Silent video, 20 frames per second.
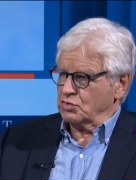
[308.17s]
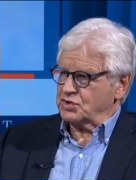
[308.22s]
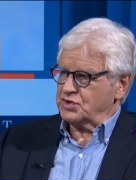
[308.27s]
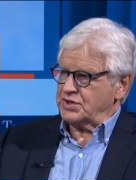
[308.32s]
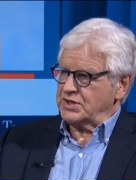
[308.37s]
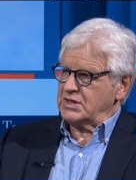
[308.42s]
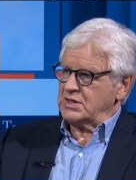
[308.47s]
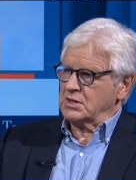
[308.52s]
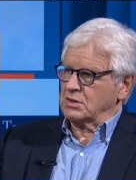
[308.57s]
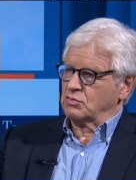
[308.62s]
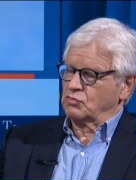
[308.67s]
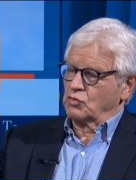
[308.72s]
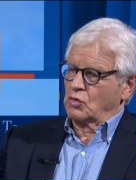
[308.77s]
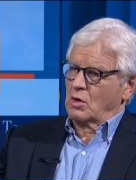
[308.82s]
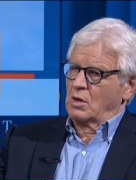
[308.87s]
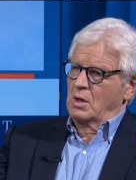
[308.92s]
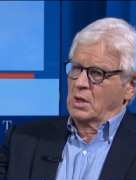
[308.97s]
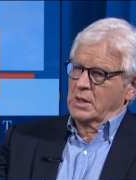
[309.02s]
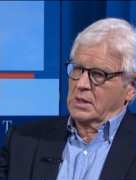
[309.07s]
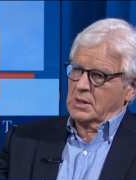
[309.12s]
see a
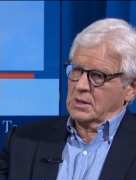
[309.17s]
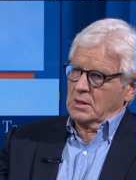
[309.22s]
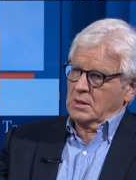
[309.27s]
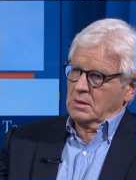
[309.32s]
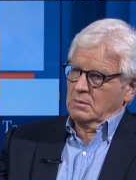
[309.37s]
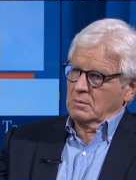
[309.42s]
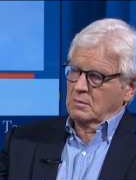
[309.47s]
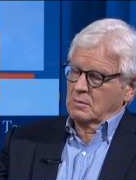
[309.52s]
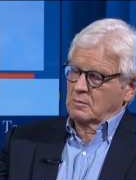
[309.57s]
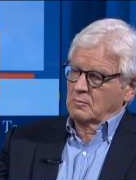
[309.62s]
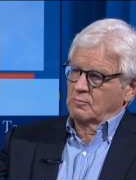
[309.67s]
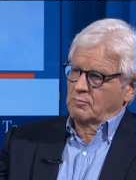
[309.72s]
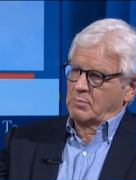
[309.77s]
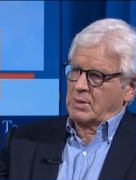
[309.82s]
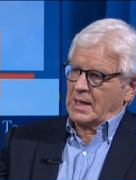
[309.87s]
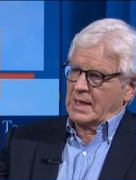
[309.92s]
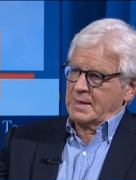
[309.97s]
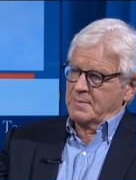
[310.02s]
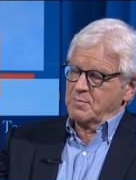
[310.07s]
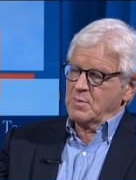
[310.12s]
drawing
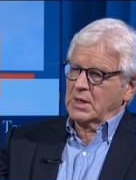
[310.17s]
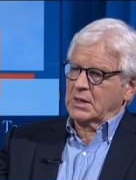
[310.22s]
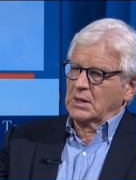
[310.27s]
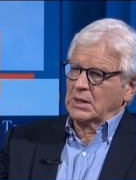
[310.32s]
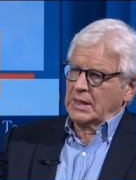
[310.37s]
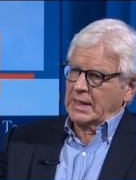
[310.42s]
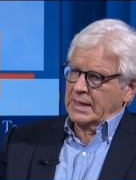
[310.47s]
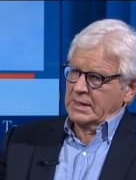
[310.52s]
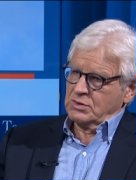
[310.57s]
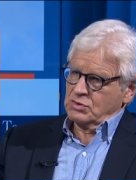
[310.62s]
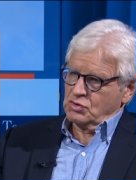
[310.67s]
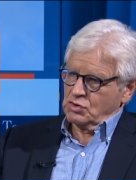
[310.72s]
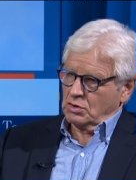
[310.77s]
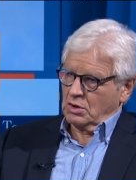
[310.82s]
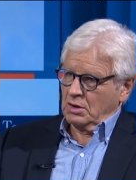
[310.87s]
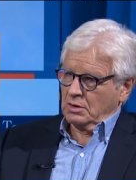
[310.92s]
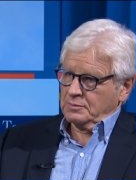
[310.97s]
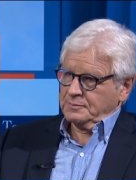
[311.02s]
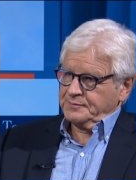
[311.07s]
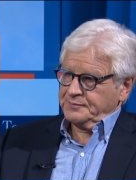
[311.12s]
by
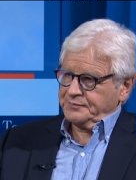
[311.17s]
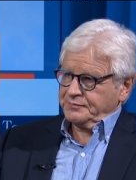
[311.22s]
Michelangelo